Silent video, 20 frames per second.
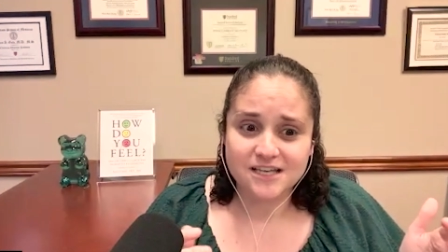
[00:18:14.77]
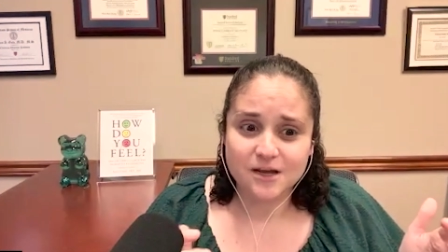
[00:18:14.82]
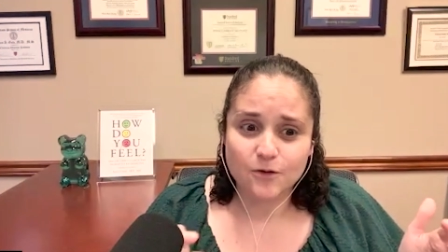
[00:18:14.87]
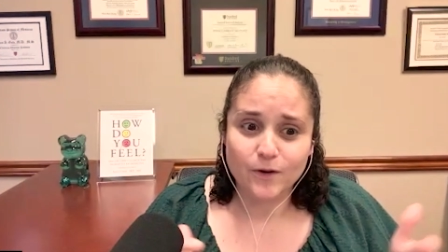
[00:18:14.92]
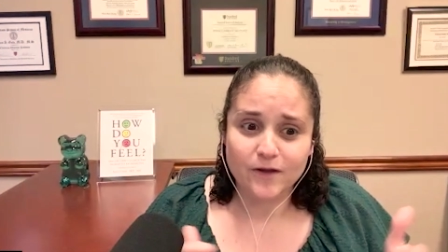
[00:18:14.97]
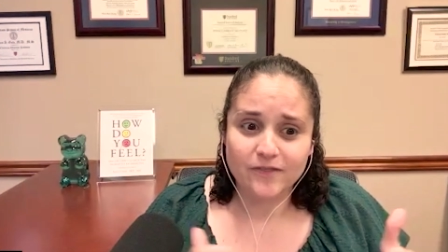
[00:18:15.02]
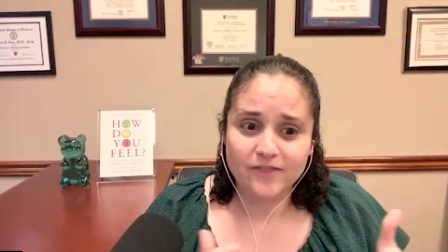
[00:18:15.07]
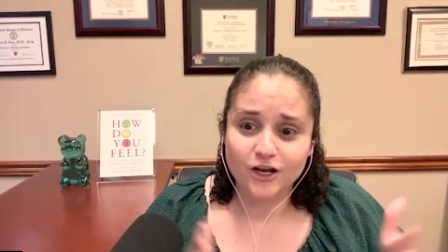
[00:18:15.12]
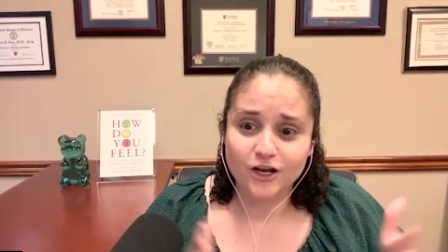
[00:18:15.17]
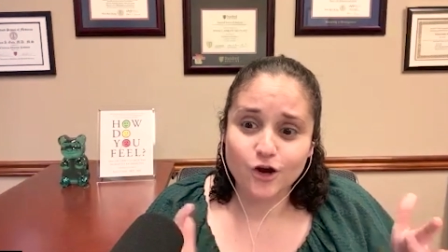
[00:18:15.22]
And
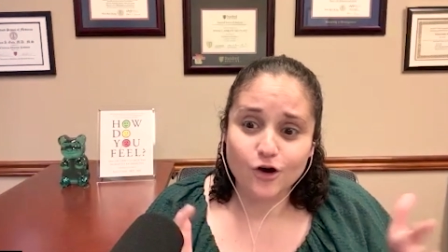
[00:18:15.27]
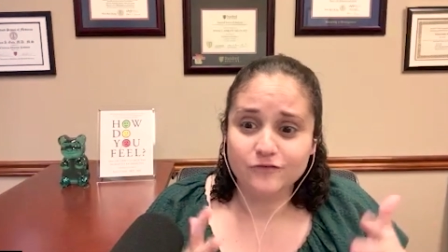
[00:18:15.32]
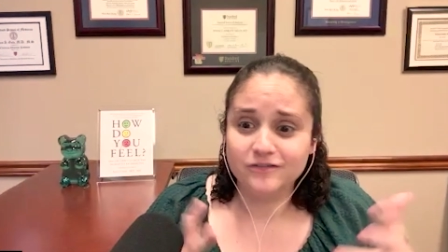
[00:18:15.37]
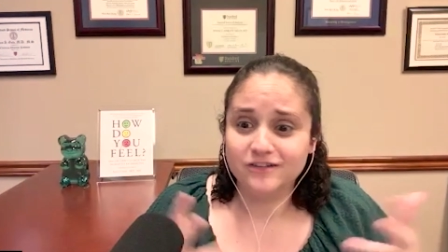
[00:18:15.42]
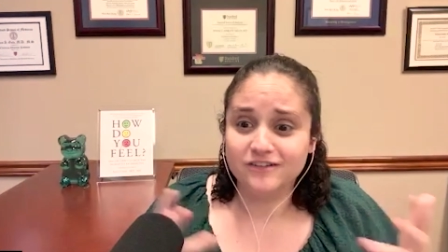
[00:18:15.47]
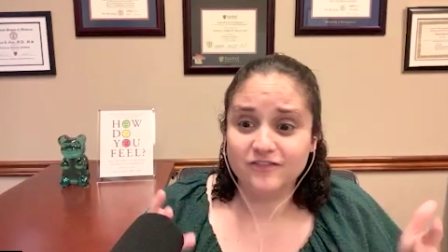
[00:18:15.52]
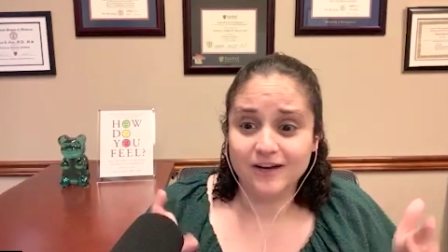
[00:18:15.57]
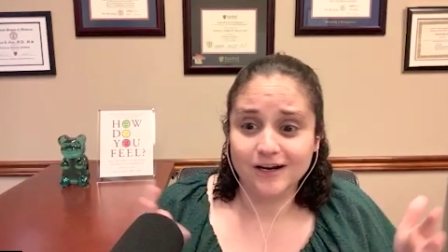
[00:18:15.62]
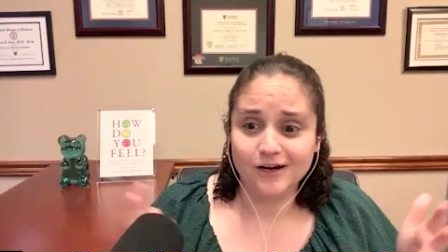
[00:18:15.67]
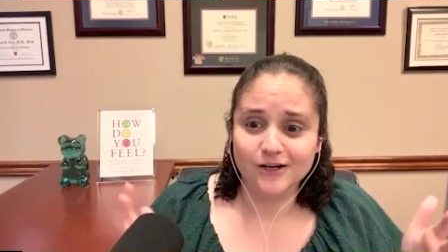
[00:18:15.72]
when the
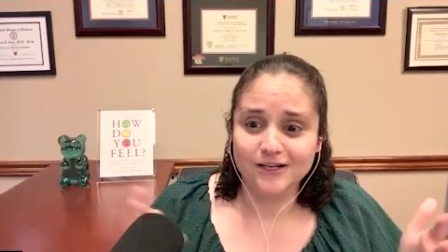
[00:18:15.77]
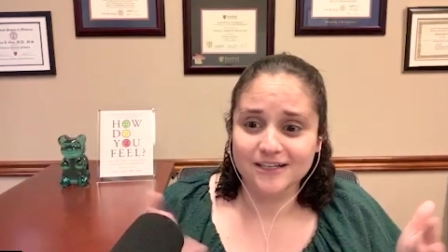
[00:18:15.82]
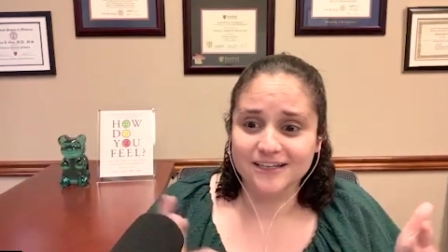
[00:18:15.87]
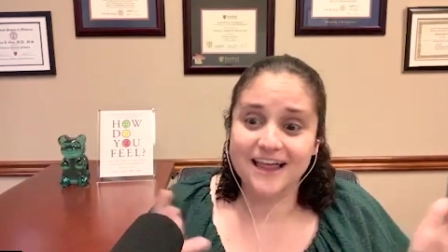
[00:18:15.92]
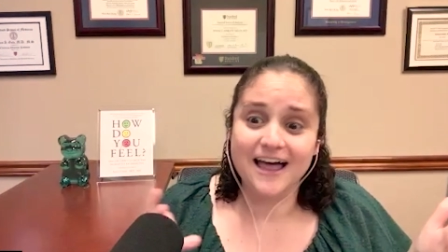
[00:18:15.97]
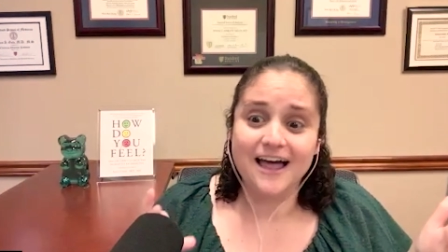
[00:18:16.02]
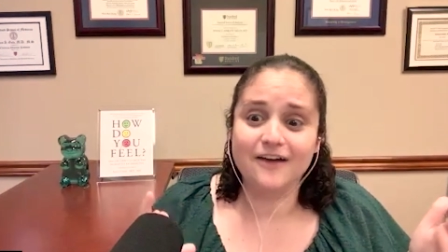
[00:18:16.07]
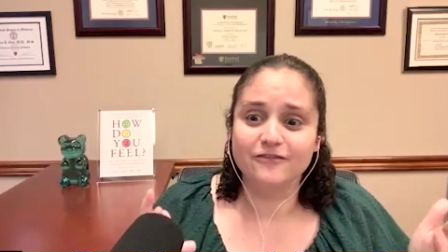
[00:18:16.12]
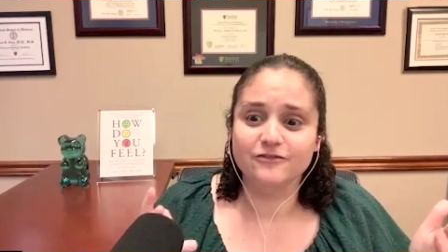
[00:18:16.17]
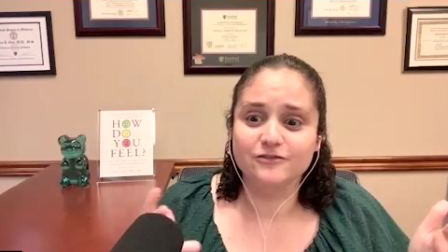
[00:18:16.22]
COVID fairy
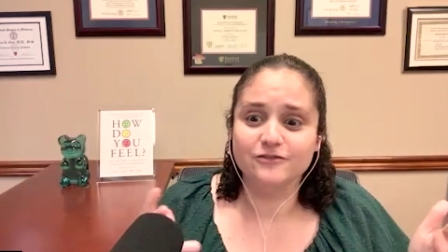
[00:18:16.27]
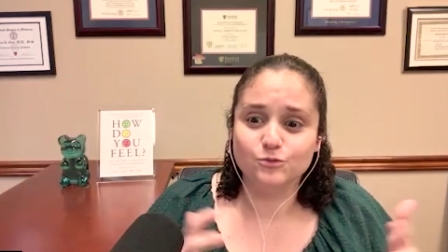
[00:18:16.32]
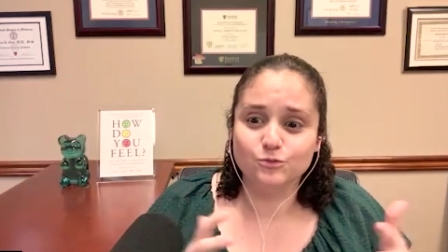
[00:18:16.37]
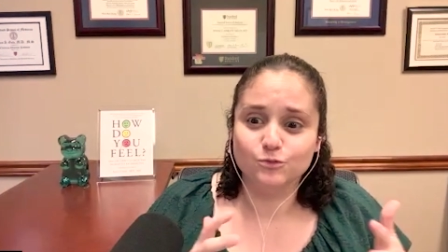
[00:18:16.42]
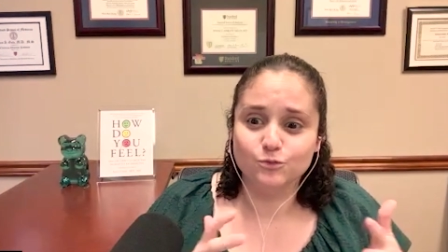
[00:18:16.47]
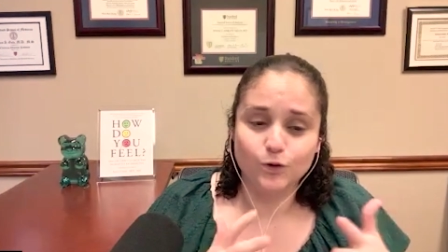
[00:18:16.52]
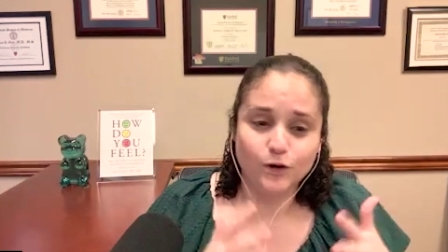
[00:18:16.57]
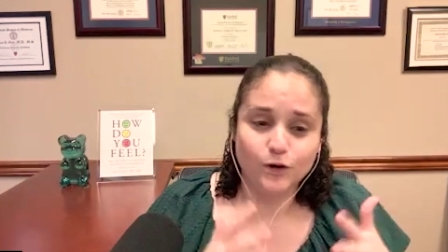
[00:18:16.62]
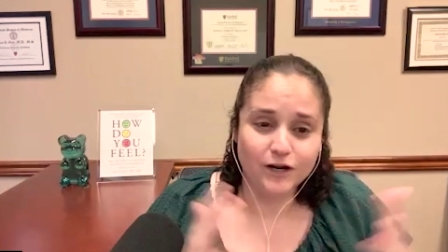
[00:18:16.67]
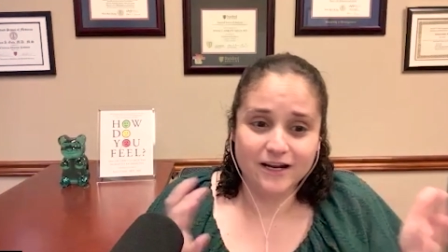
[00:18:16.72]
left,
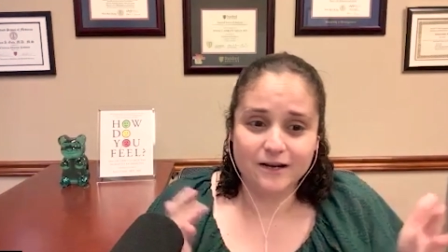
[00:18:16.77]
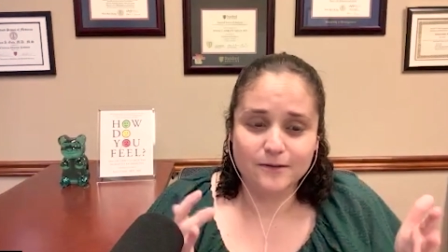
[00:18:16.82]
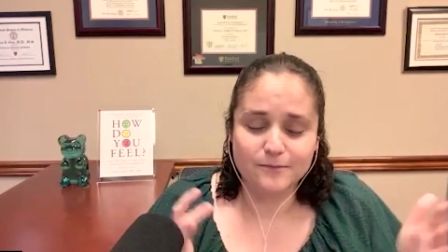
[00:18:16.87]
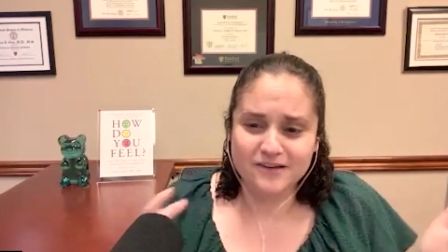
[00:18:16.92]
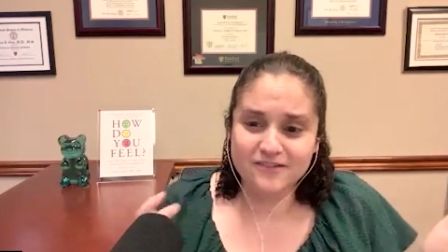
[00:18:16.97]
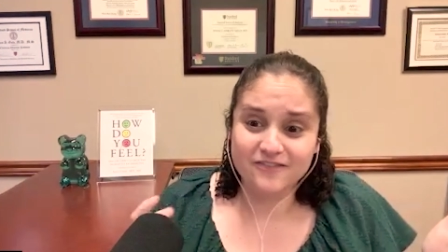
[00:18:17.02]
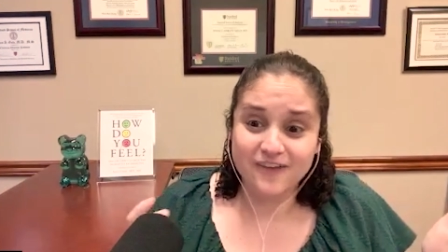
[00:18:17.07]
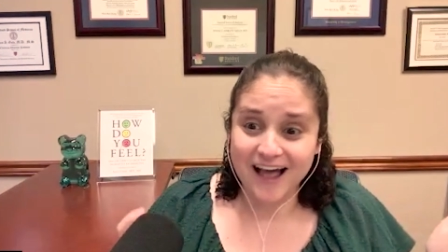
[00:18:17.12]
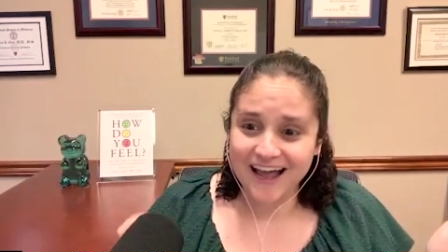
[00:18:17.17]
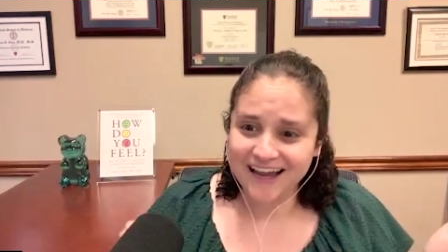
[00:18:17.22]
we're going to be
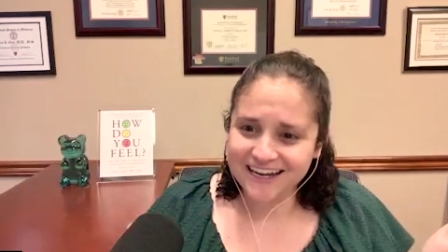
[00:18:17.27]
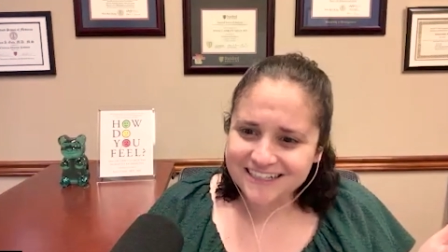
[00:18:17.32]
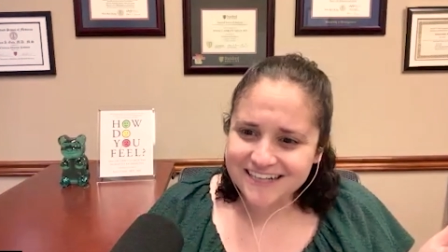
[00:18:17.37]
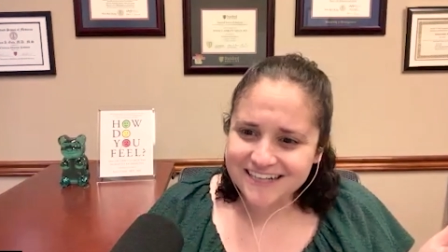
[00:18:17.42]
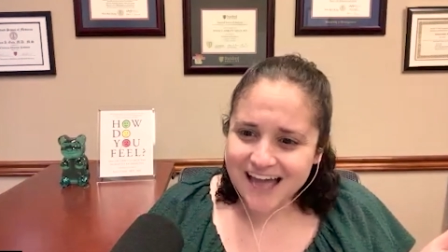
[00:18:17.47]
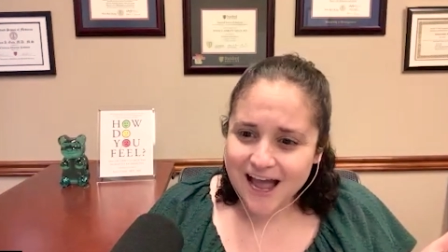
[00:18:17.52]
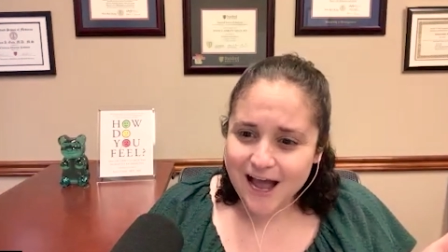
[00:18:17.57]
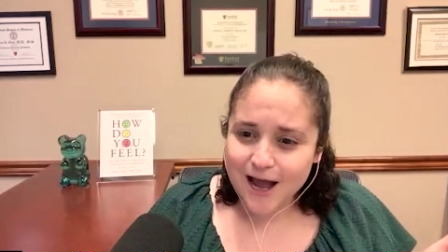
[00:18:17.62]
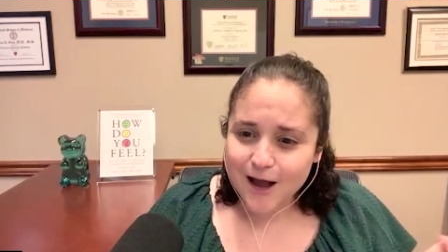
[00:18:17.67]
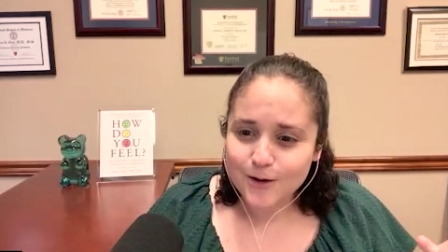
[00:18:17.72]
fine
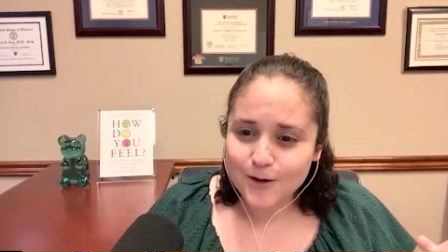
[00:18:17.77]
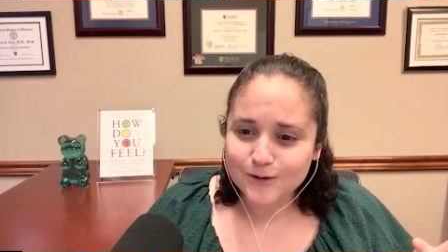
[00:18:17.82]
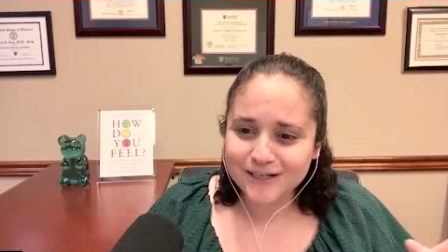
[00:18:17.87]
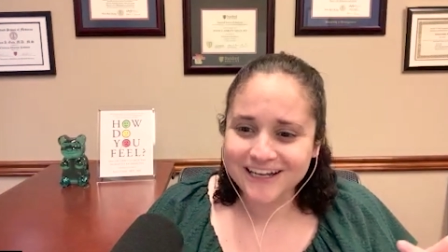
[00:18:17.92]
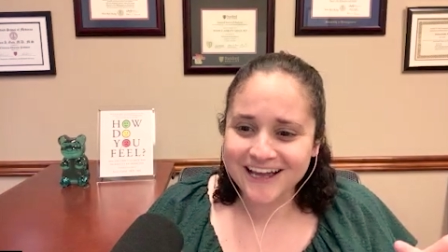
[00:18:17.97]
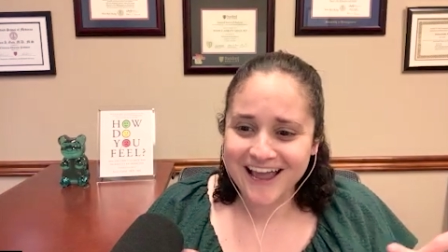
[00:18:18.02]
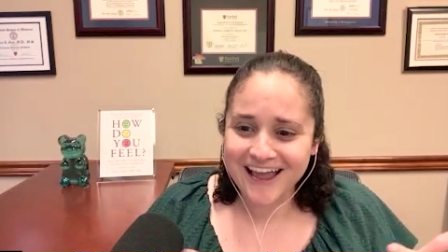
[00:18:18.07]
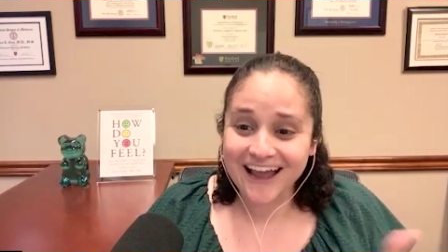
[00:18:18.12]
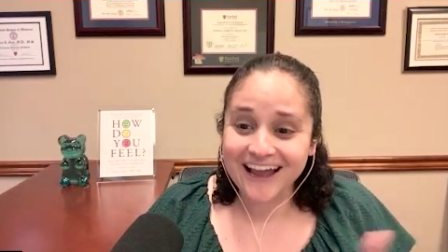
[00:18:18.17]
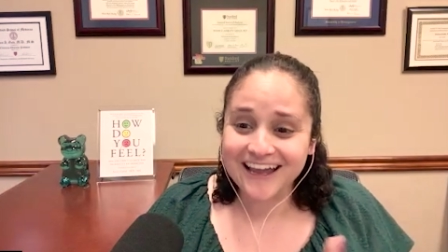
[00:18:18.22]
now.
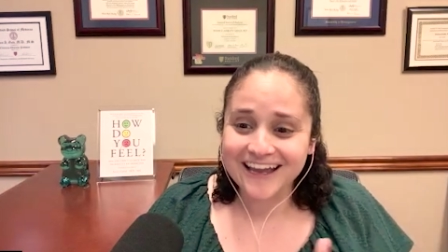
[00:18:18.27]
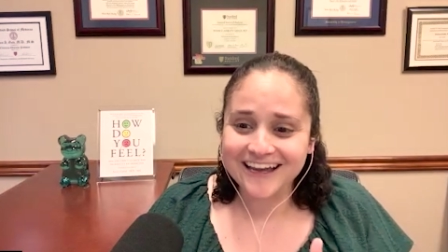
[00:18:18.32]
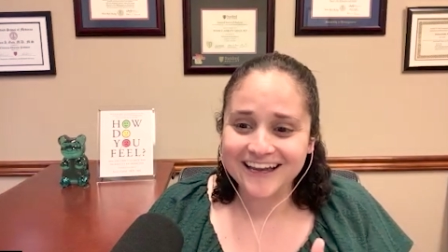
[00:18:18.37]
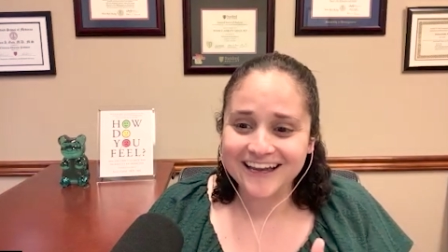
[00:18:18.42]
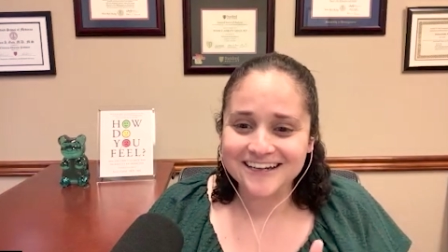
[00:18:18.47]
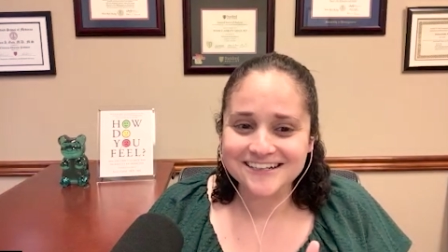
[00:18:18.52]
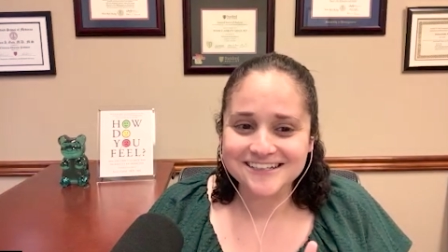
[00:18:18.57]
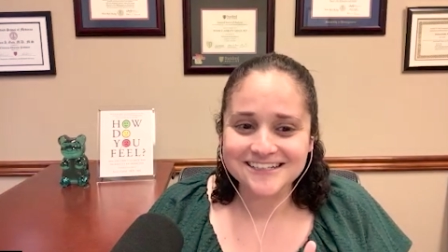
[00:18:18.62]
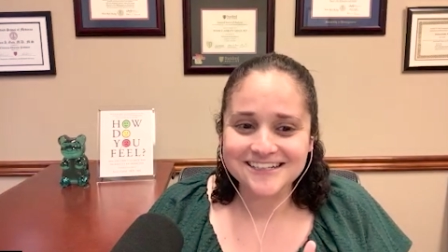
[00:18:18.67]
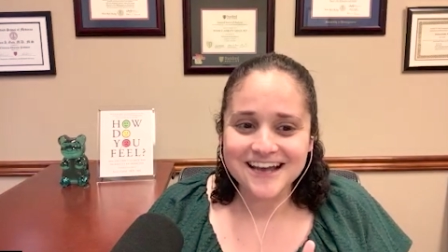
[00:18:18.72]

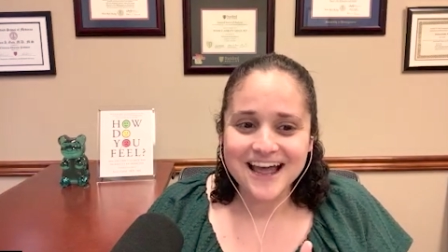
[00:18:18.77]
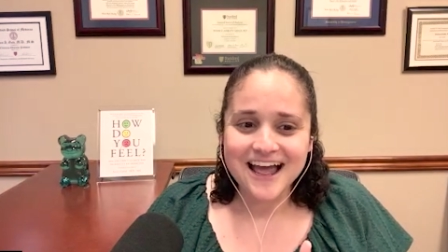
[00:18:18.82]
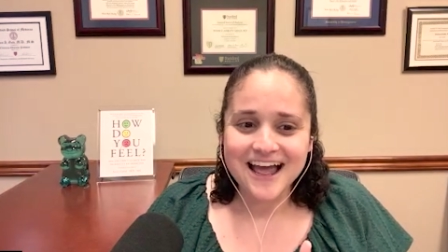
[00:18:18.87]
And